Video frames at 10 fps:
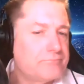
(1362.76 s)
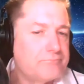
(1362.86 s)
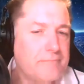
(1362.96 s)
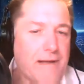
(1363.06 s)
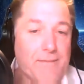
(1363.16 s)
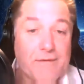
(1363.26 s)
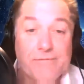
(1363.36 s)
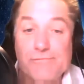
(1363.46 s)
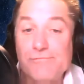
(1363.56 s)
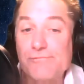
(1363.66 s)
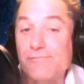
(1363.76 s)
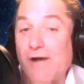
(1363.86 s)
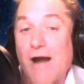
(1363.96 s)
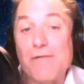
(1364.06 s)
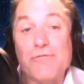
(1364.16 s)
maybe
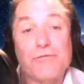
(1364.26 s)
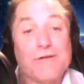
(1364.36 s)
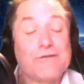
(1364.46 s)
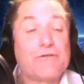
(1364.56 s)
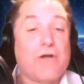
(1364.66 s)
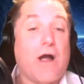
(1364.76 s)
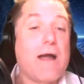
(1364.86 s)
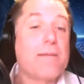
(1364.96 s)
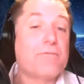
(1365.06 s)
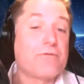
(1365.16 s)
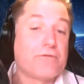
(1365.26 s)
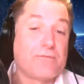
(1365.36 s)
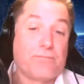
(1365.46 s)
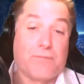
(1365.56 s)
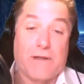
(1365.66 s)
5, 6 times
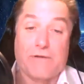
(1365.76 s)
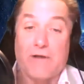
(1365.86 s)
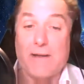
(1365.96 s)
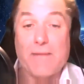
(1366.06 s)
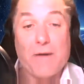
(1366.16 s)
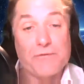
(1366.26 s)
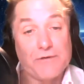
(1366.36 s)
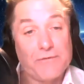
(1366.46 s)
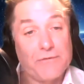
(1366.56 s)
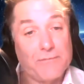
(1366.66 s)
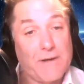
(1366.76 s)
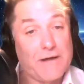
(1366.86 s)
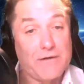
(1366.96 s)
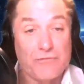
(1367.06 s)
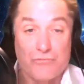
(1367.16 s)
by the time I was into
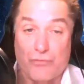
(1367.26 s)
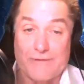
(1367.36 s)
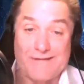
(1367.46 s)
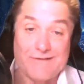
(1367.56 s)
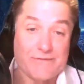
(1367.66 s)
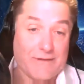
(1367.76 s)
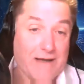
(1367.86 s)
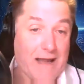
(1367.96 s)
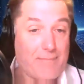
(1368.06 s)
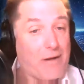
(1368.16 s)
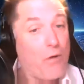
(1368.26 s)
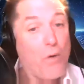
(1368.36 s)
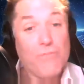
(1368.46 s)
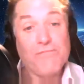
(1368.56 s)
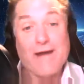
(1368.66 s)
my 20s and I had my
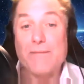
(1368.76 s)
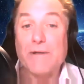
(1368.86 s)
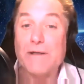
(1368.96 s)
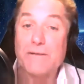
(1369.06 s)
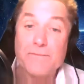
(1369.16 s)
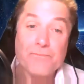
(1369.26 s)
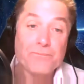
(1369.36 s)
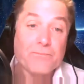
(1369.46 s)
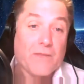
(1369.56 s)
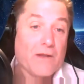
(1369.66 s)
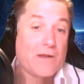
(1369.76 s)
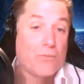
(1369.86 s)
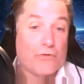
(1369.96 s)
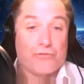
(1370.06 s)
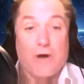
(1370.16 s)
own family. And
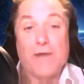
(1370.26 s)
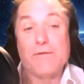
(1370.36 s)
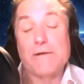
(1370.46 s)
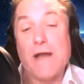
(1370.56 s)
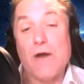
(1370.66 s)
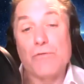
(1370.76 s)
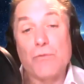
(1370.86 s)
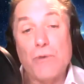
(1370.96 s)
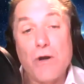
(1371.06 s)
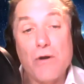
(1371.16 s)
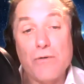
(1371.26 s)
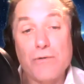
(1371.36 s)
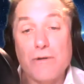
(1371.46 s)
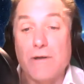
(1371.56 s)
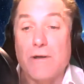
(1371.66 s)
we're driving down the
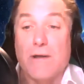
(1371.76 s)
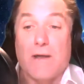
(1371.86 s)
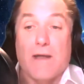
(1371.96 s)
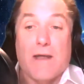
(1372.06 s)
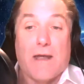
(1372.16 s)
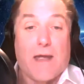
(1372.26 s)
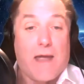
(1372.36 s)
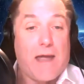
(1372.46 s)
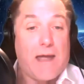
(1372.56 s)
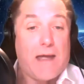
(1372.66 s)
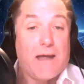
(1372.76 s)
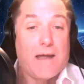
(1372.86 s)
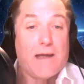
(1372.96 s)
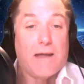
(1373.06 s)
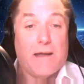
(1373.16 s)
road
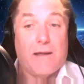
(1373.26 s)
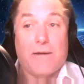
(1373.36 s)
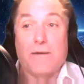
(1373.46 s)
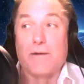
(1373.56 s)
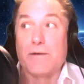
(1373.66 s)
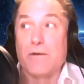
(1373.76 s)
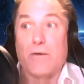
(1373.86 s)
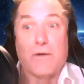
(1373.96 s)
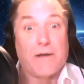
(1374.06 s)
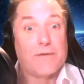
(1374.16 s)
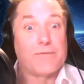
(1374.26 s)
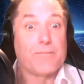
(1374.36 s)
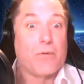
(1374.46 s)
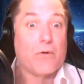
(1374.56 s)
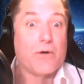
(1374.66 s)
and, you know, kids are
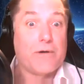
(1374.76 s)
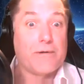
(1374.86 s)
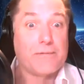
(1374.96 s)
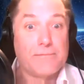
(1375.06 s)
bored,